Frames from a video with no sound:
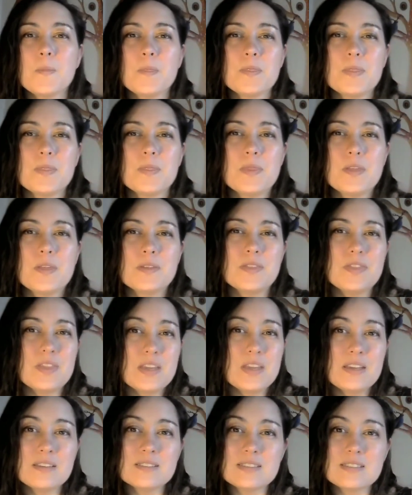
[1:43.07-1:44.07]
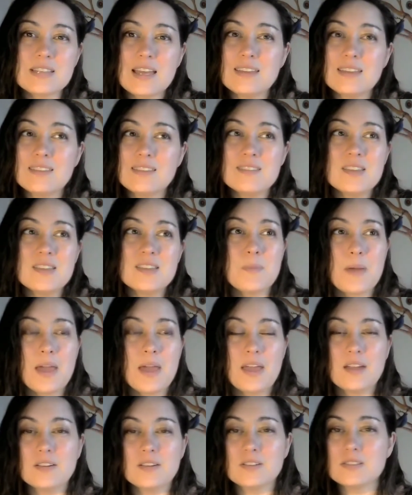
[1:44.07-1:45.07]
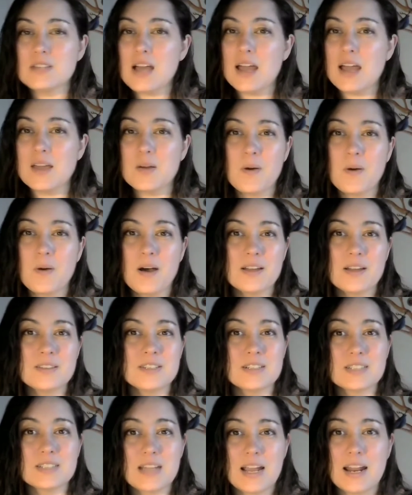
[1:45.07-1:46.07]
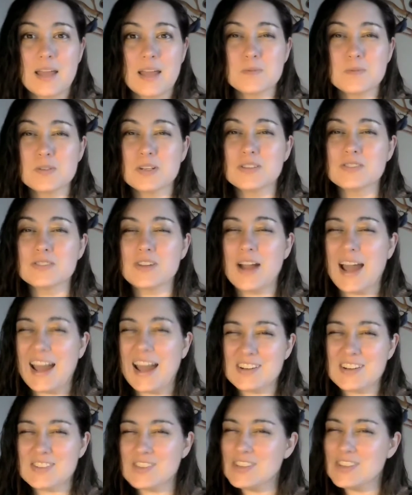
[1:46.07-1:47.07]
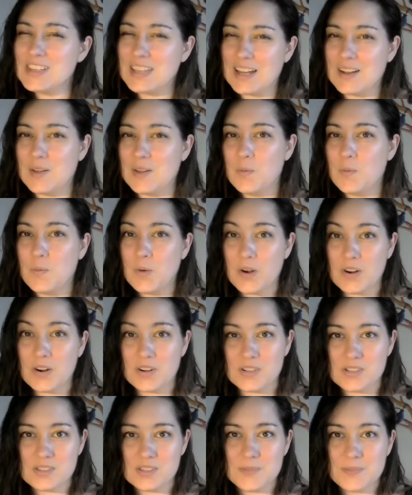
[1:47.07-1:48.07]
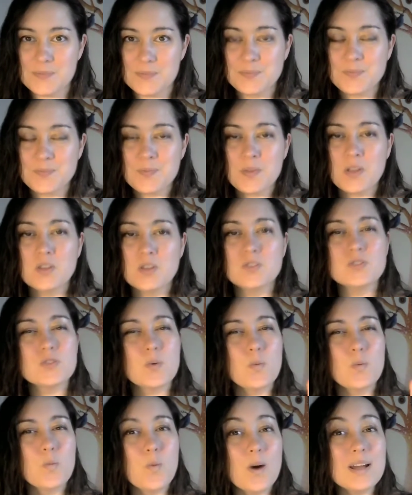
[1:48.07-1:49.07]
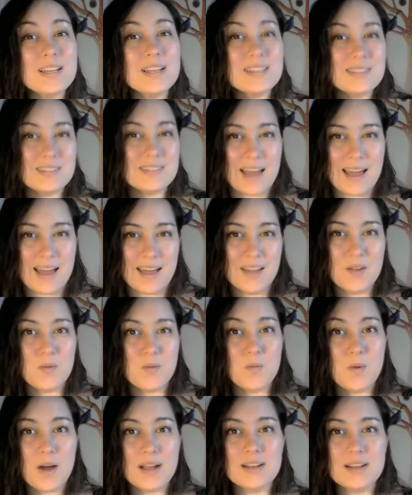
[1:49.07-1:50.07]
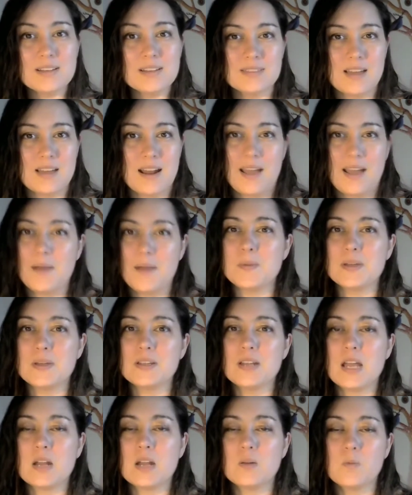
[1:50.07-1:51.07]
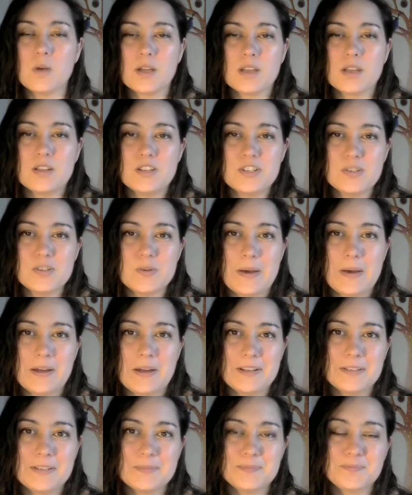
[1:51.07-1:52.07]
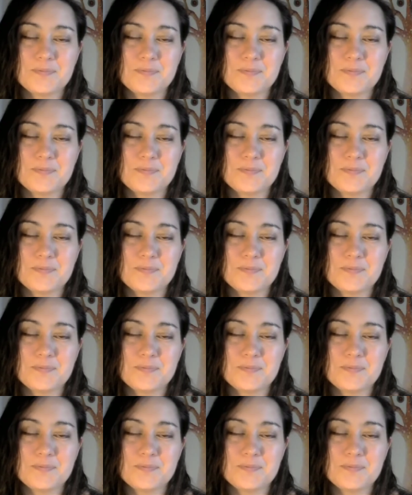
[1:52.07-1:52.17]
the things like knee pain or tight quads or tight hamstrings are actually getting worse. So what is that? Why does that happen? And what can you do about it?